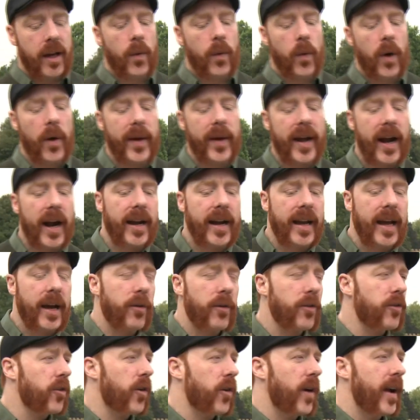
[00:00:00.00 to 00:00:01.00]
where we are
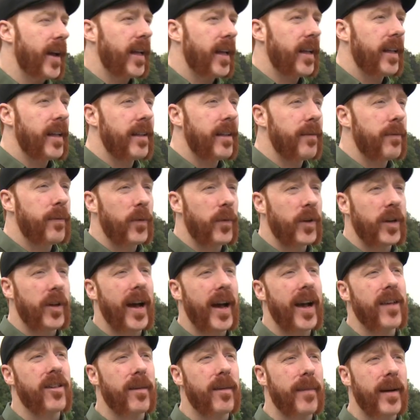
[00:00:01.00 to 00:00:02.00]
now is great. Uh, when you
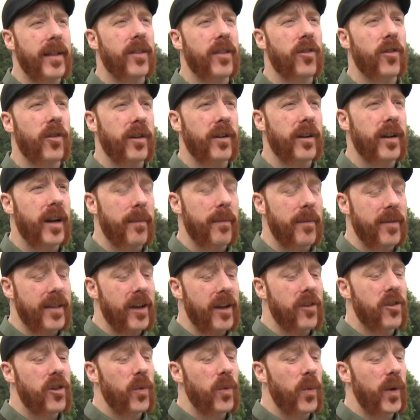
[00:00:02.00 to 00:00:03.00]
ask about Thunderdome, it's
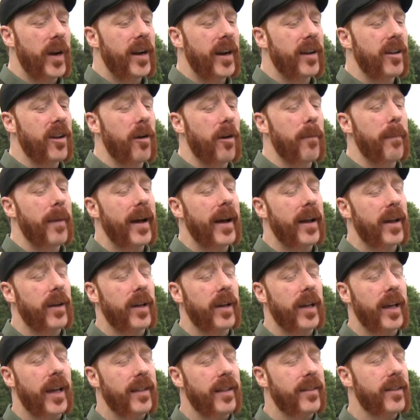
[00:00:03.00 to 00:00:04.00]
actually weird going back
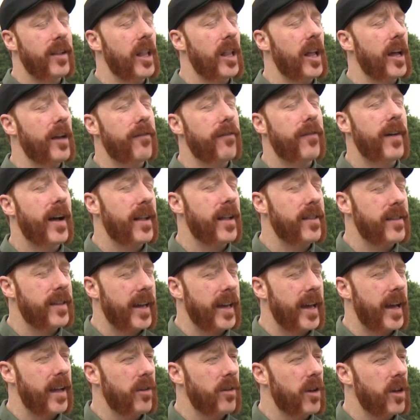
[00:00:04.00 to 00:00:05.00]
into live fans
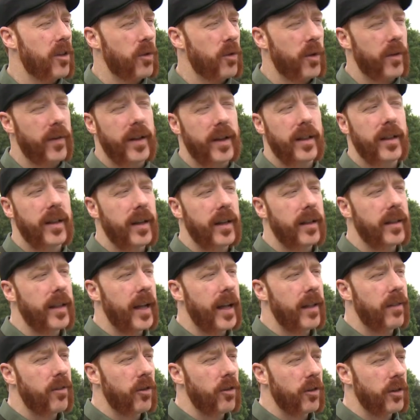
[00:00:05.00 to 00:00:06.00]
again because we were in the,
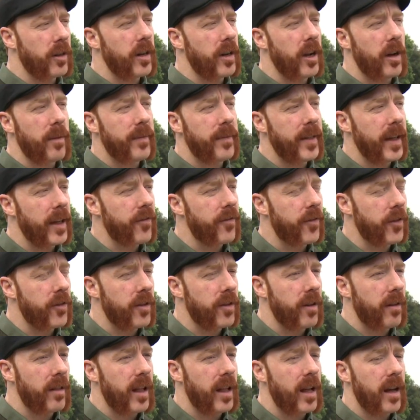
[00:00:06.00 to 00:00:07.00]
that Thunderdome thing for
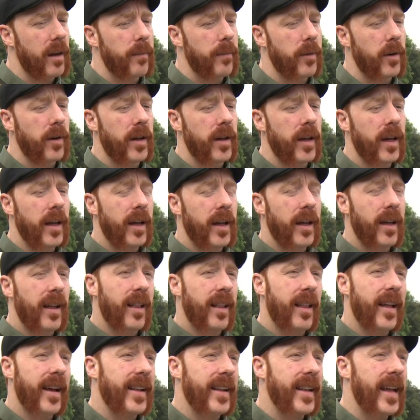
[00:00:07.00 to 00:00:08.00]
so long, but
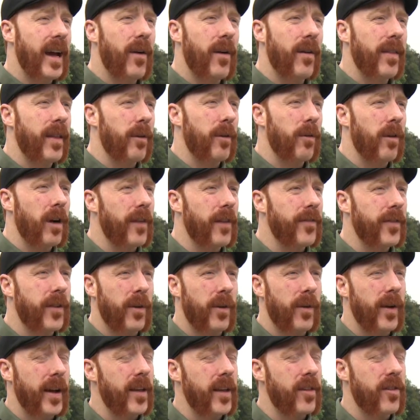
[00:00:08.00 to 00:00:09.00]
like now I think we're off to
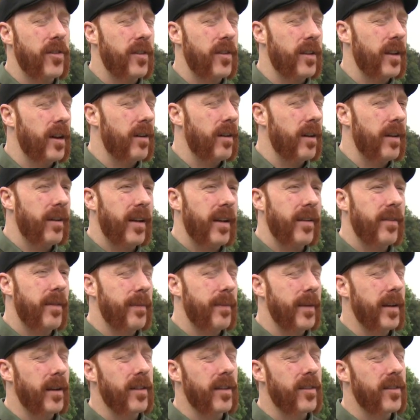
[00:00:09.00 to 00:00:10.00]
the races. You know, uh,
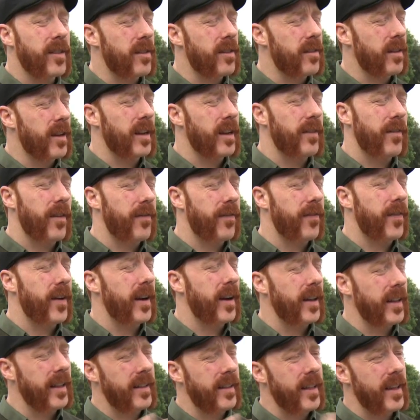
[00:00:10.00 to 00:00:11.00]
to be honest, it's kind of a
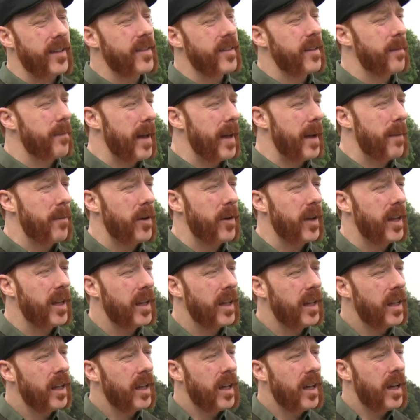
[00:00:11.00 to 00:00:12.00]
fairly distant memory
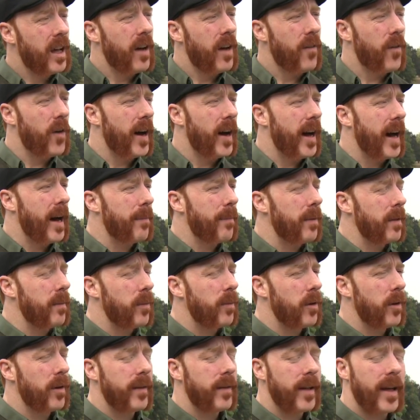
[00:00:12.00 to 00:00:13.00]
of what
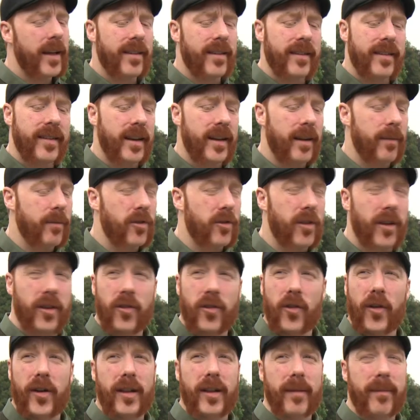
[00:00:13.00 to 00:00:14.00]
happened. But as I said, I'm just
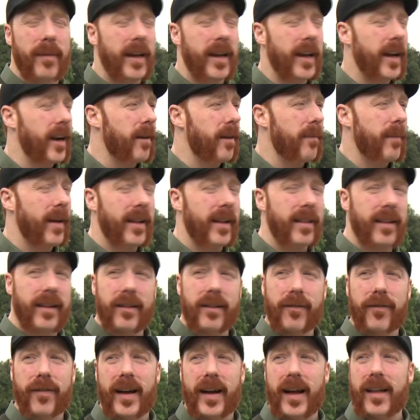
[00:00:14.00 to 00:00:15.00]
excited to be here, mate.
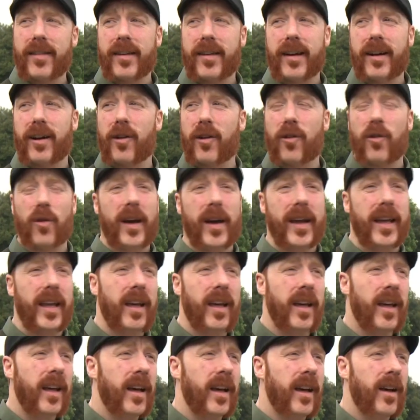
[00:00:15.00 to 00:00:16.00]
Like the fans here are great.
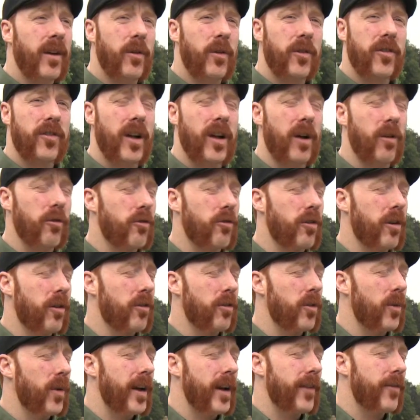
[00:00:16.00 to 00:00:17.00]
We're stone
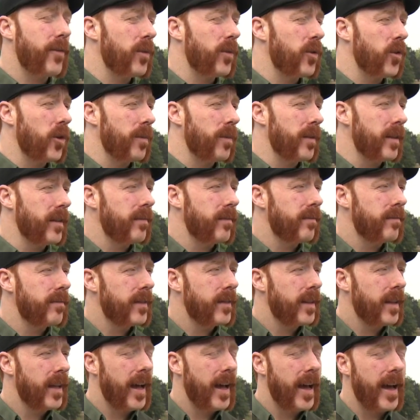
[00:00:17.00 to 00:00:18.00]
throws away from Dublin.
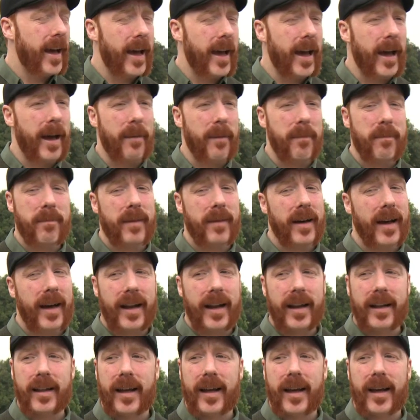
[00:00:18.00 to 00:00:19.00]
Um,
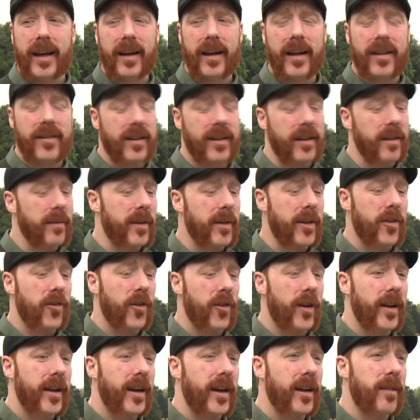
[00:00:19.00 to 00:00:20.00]
and uh, I said I'm
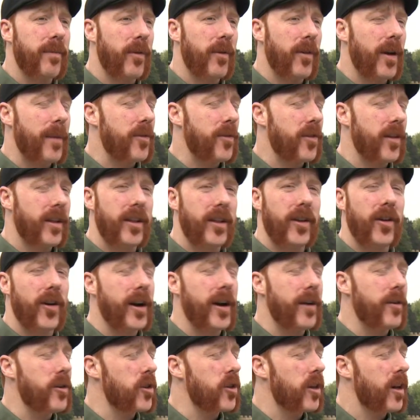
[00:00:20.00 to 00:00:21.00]
excited here to be representing the
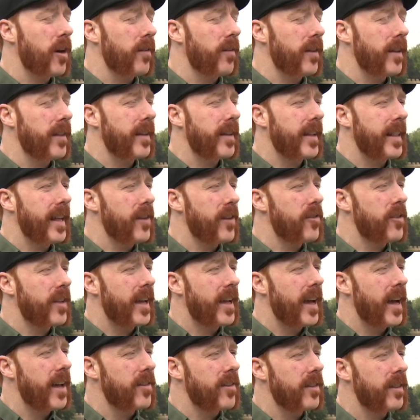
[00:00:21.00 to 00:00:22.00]
Irish going into Clash the
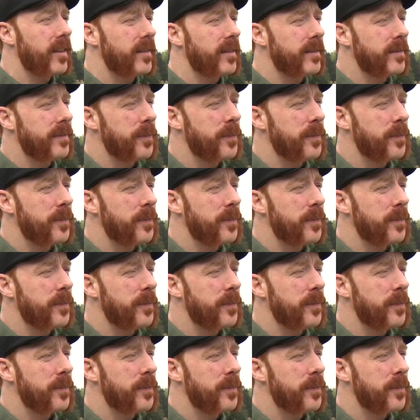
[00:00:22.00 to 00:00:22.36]
Castle. Well, you